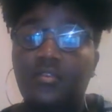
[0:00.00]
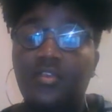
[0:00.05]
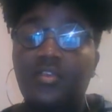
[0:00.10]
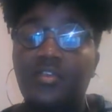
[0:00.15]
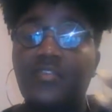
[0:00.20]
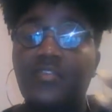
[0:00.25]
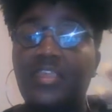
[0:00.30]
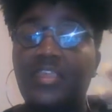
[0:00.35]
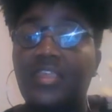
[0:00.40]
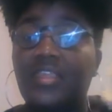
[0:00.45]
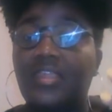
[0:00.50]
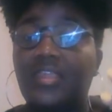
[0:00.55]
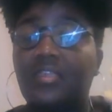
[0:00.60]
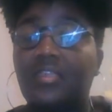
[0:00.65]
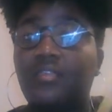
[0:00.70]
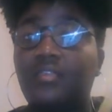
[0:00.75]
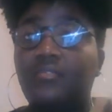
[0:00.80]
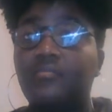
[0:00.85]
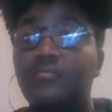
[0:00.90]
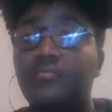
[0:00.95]
of
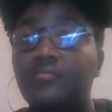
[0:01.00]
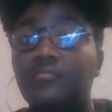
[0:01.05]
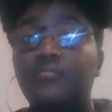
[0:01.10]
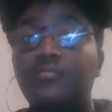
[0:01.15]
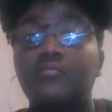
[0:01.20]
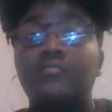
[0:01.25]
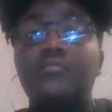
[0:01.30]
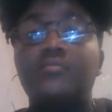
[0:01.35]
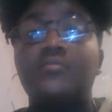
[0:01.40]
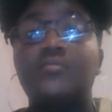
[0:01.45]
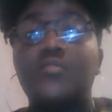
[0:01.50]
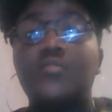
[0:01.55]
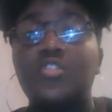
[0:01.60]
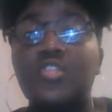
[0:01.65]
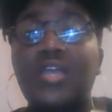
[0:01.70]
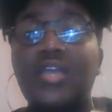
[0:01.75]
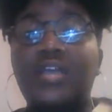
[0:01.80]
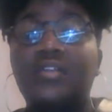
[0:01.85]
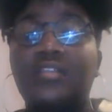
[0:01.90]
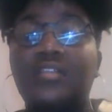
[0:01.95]
getting
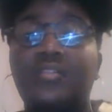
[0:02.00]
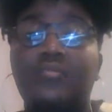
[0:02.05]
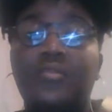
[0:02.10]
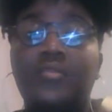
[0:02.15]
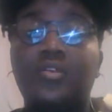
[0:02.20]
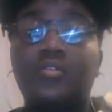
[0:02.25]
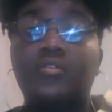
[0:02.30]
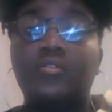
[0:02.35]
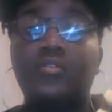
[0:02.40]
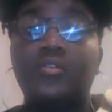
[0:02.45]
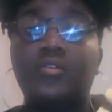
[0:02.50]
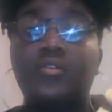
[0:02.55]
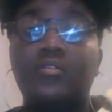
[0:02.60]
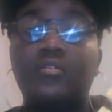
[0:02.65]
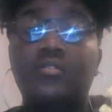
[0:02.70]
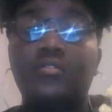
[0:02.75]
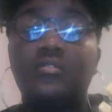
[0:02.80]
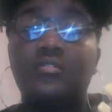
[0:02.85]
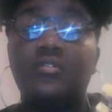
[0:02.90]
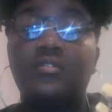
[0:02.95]
chocolate milk
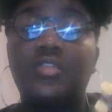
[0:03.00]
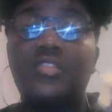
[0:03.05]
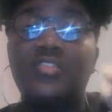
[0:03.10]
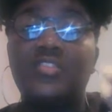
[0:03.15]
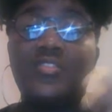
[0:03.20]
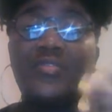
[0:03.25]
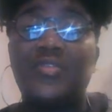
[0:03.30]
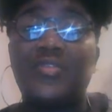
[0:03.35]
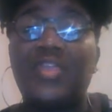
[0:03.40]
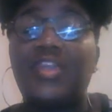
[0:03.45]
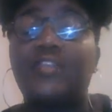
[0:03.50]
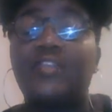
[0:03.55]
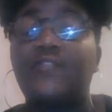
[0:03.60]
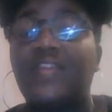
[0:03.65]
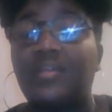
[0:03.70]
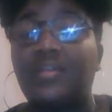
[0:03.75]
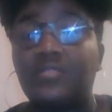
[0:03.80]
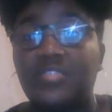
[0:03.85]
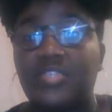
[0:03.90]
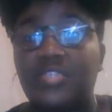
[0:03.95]
is a 3 out of
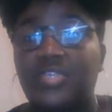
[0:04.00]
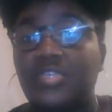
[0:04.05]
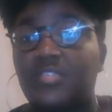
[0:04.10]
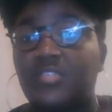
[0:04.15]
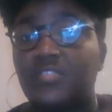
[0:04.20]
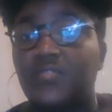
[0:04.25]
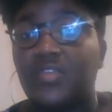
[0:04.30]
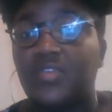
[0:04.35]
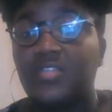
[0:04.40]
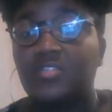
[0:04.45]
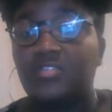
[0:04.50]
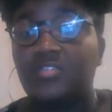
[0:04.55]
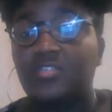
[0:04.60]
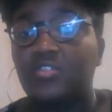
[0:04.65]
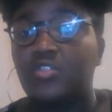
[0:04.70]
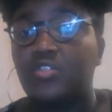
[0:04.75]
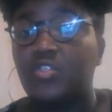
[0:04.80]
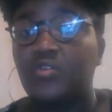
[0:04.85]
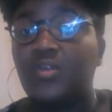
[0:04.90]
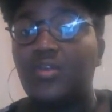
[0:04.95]
5 chance versus
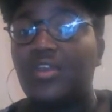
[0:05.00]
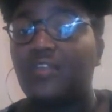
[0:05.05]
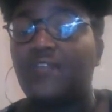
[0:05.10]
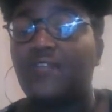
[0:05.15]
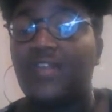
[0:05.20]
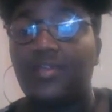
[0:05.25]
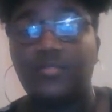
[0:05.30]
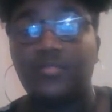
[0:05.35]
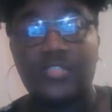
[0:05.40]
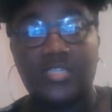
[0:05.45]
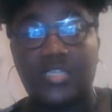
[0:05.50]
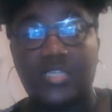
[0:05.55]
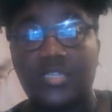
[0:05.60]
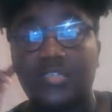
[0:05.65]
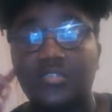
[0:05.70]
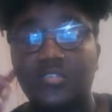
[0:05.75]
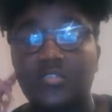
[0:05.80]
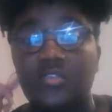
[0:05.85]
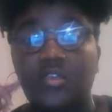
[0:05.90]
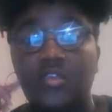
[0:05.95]
a 2 out of 5
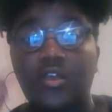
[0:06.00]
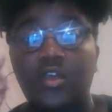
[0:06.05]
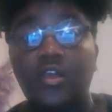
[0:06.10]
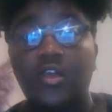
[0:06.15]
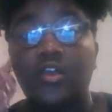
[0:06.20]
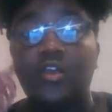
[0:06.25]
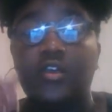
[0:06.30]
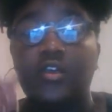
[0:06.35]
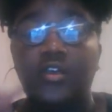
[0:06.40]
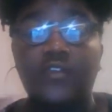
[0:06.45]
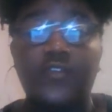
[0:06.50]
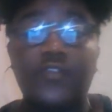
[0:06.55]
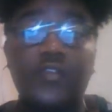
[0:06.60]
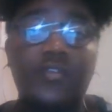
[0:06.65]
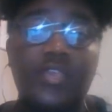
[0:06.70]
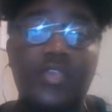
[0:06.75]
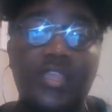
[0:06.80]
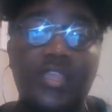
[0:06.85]
chance of you